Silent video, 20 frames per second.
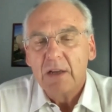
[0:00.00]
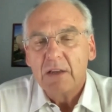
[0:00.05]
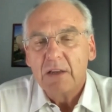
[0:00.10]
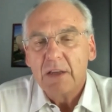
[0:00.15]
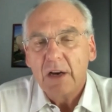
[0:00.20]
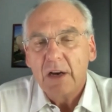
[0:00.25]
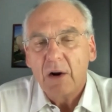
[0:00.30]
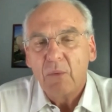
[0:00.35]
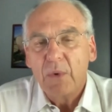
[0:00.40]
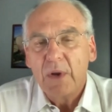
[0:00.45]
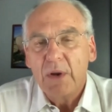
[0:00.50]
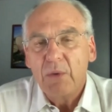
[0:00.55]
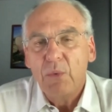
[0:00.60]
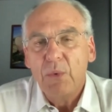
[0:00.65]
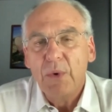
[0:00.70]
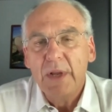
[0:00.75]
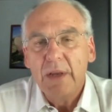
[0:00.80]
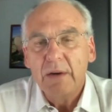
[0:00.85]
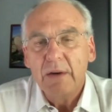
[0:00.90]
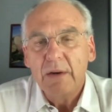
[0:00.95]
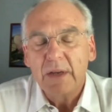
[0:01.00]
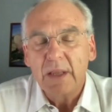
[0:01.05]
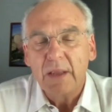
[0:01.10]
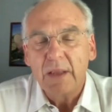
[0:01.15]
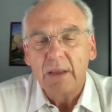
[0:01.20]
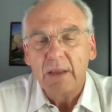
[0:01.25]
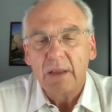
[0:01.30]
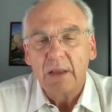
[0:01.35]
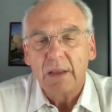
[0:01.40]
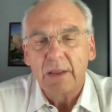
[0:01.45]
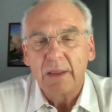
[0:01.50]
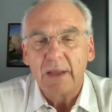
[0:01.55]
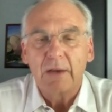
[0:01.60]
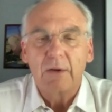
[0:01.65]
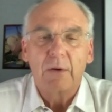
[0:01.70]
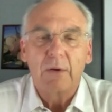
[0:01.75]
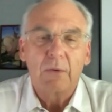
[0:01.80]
you know, we really think